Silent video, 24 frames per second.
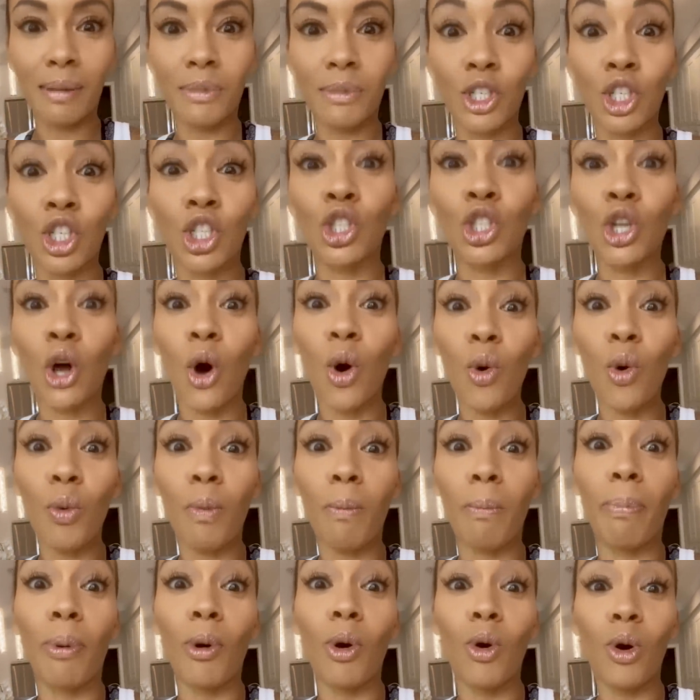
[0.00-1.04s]
I'm
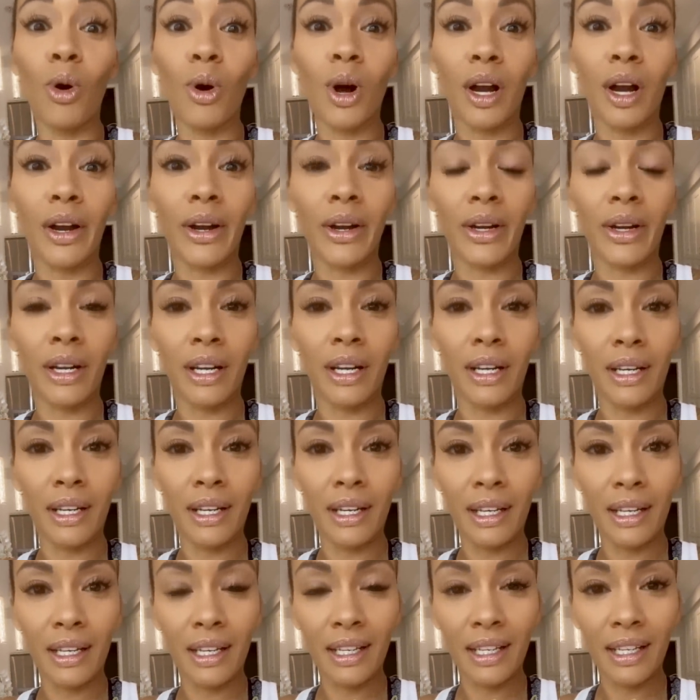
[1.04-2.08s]
so bored. Me
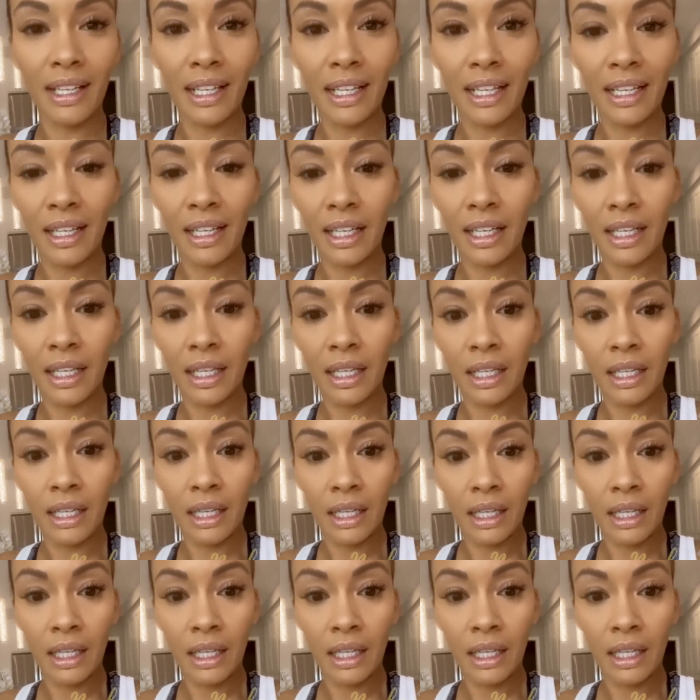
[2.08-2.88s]
too.